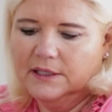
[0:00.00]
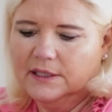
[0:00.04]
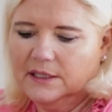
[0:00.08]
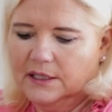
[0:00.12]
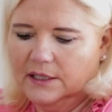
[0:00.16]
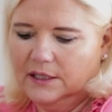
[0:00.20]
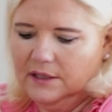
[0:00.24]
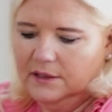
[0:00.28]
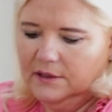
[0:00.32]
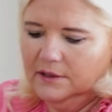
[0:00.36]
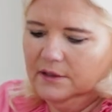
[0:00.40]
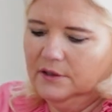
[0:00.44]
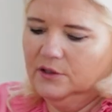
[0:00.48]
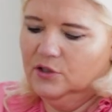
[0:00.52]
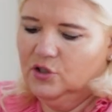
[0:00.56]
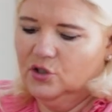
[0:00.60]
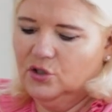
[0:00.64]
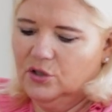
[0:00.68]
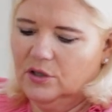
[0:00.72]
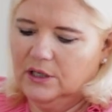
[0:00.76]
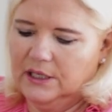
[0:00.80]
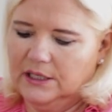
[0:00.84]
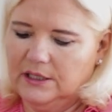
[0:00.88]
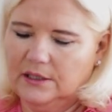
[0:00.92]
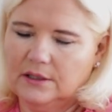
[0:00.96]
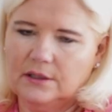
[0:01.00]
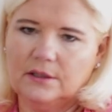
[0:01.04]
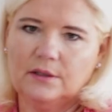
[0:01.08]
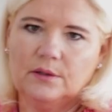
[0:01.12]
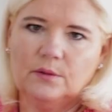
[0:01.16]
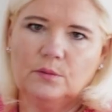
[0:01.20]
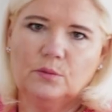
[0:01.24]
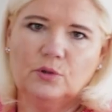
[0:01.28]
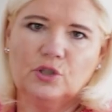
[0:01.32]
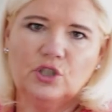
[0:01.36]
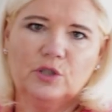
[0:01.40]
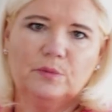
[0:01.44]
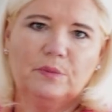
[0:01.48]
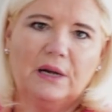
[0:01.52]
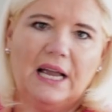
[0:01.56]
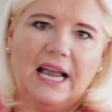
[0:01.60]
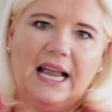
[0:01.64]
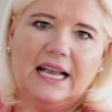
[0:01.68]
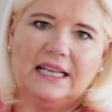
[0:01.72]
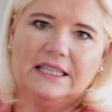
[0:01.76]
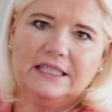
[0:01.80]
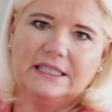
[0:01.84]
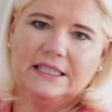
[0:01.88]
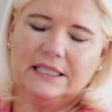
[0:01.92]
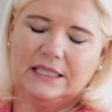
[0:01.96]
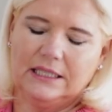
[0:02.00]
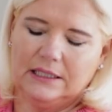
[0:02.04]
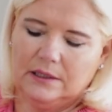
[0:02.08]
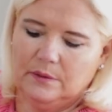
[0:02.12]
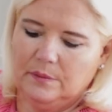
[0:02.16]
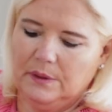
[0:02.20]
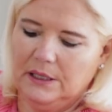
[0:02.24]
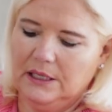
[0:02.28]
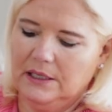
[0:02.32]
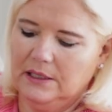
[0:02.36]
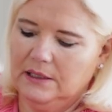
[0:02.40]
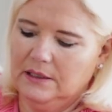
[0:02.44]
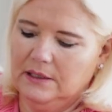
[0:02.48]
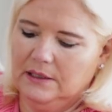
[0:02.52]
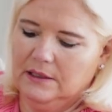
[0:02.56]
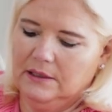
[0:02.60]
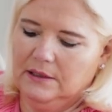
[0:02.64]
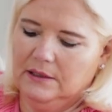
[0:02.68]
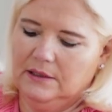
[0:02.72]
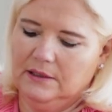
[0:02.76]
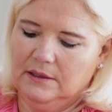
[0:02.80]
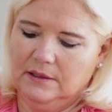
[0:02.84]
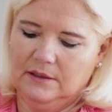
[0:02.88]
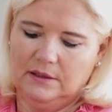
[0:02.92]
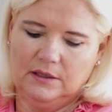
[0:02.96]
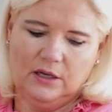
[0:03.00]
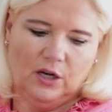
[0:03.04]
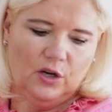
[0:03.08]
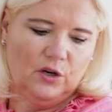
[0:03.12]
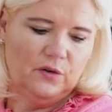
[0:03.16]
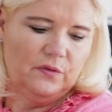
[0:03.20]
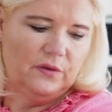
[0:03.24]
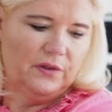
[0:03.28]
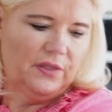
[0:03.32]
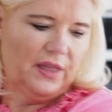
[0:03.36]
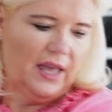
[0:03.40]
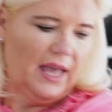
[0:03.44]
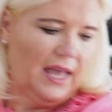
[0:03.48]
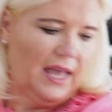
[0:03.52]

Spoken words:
Just going to try and wash my hands a little bit over